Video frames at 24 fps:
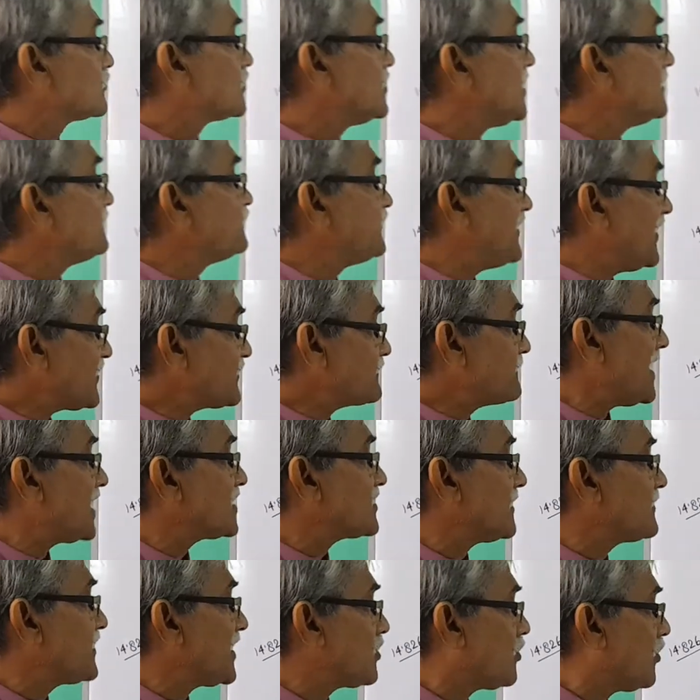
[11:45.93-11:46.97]
the first part
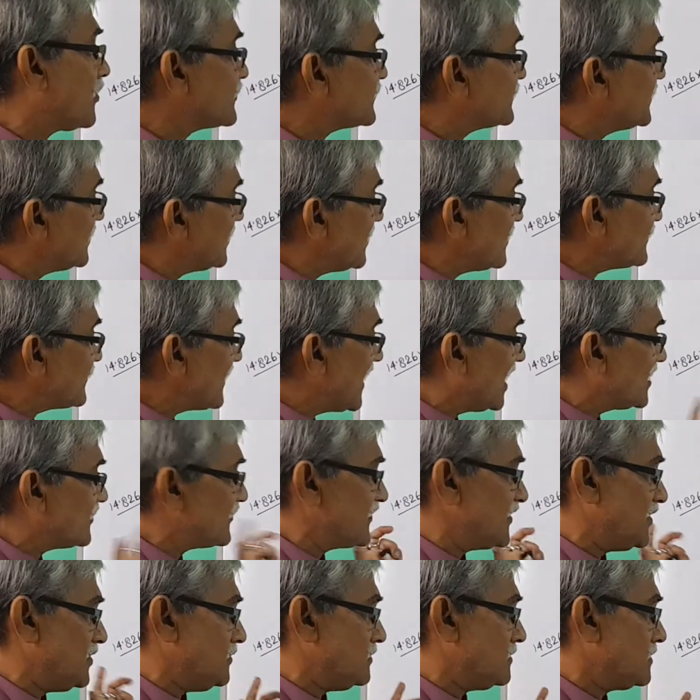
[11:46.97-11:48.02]
of the question is
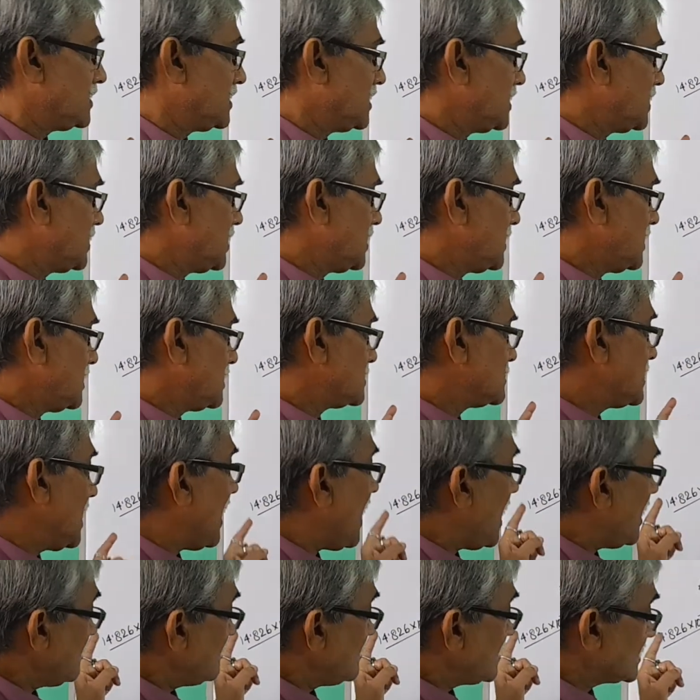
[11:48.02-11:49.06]
answered.
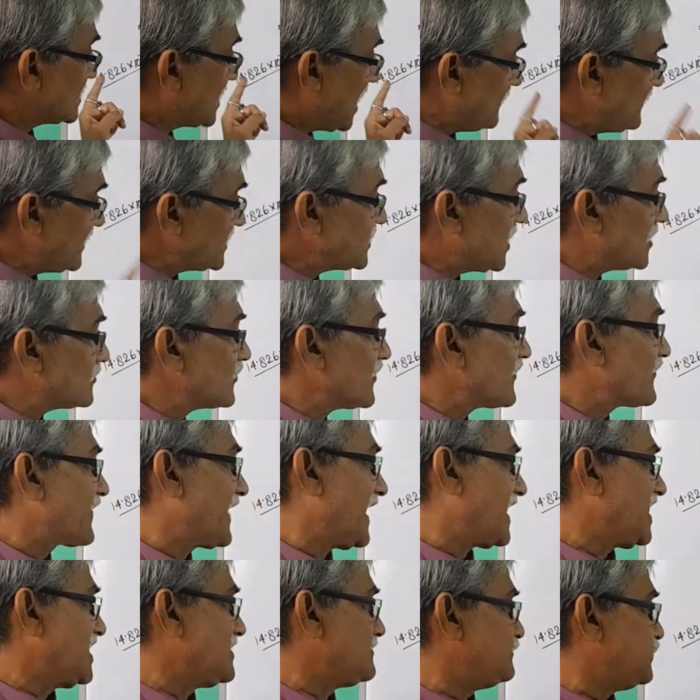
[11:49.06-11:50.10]
Now coming down to the
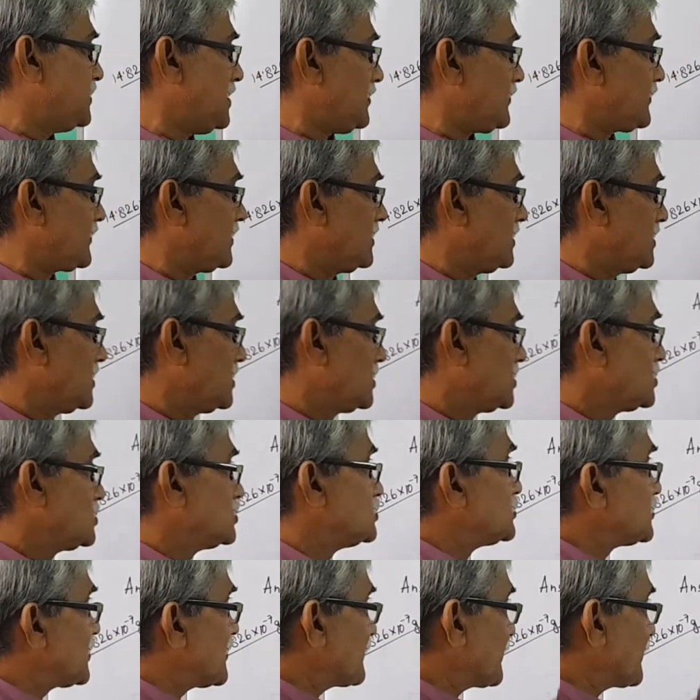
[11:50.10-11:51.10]
second part. It is